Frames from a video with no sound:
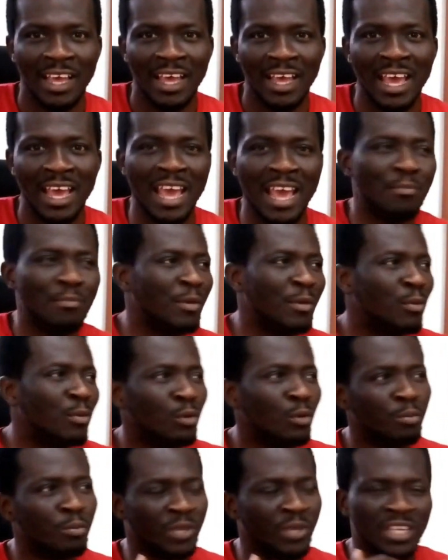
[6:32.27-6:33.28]
and
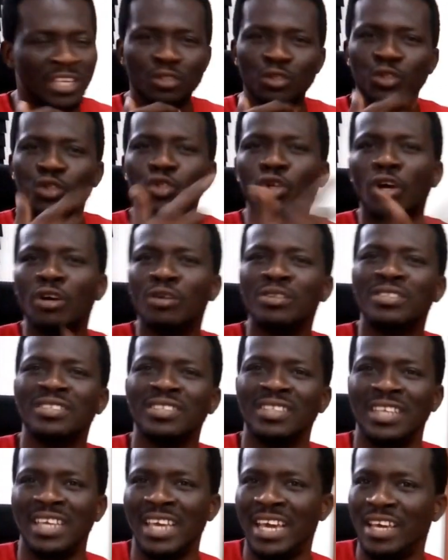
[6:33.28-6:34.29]
people begin to struggle to
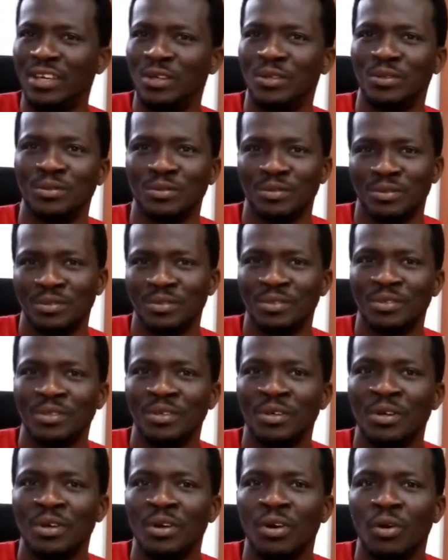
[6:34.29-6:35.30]
hear you.
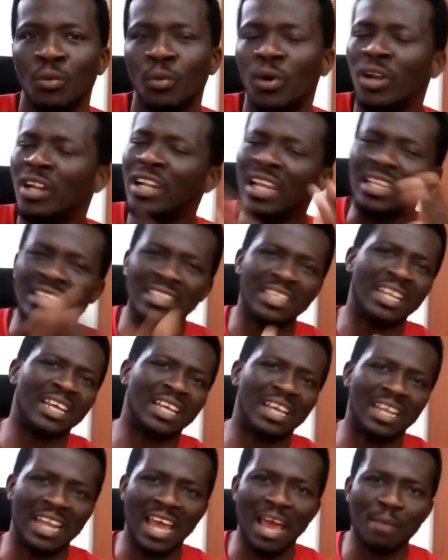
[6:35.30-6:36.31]
One other thing that
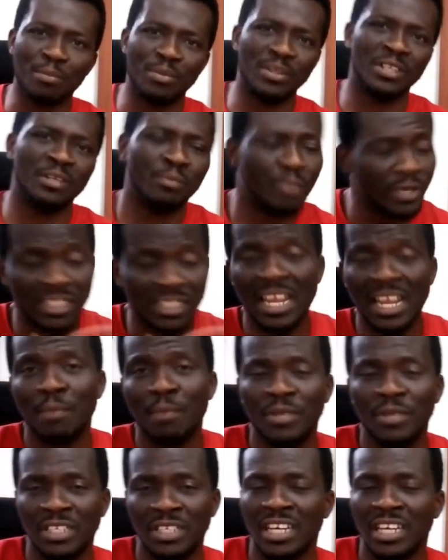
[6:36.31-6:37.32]
can happen, present
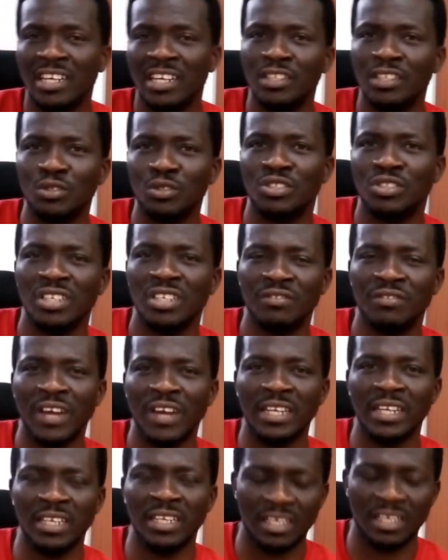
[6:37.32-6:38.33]
happening that can lead to stage
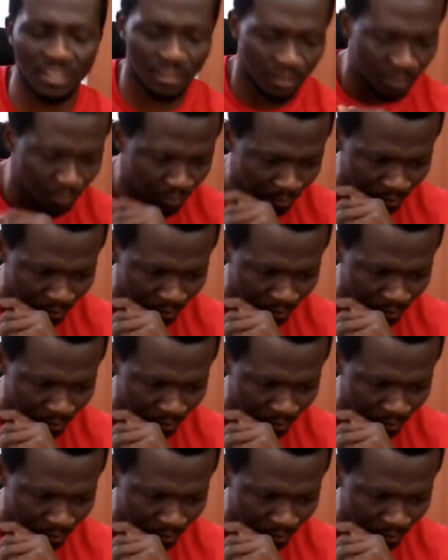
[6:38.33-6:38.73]
fright, is